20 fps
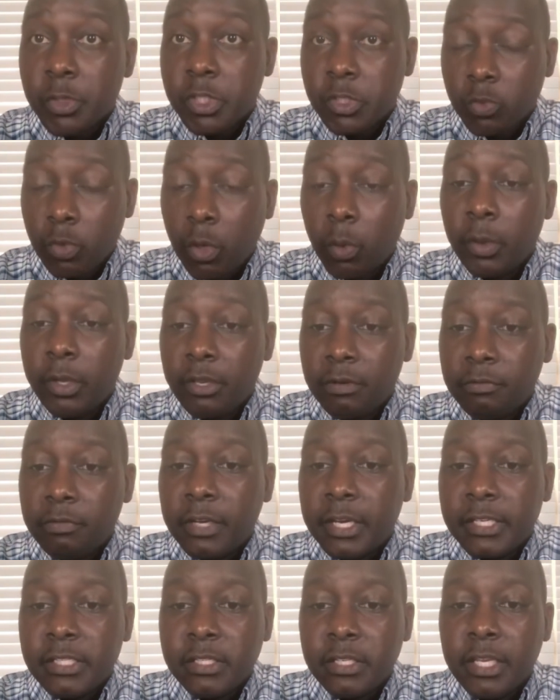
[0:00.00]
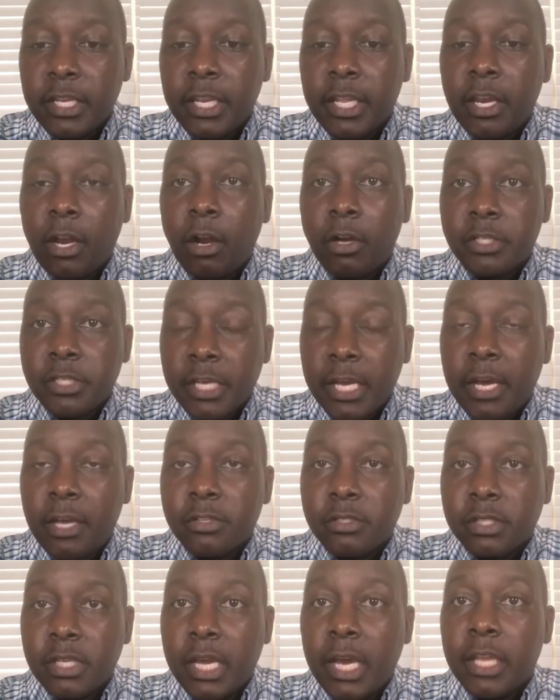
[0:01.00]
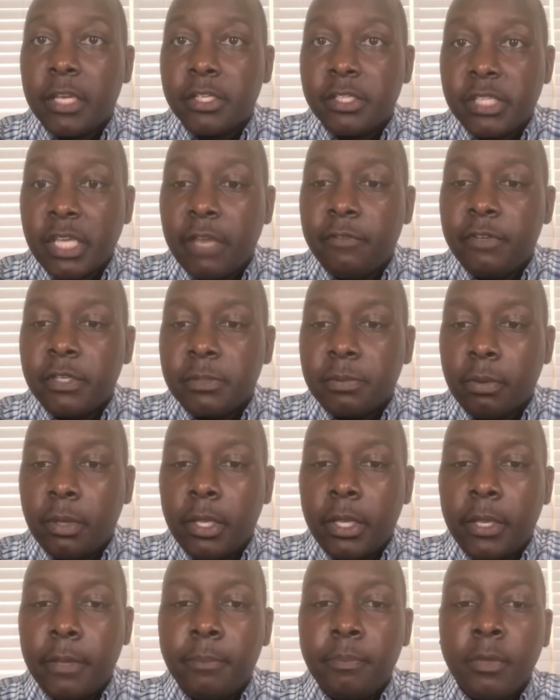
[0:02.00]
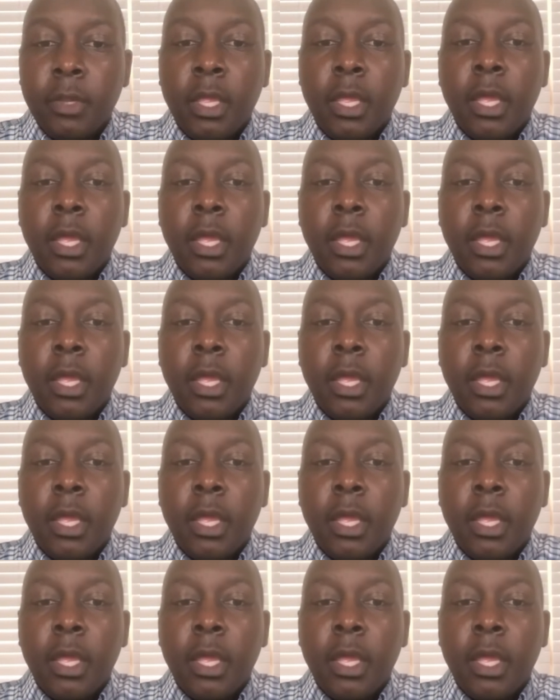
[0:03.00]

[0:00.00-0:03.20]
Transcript: which is what we invest in our child's college savings plan,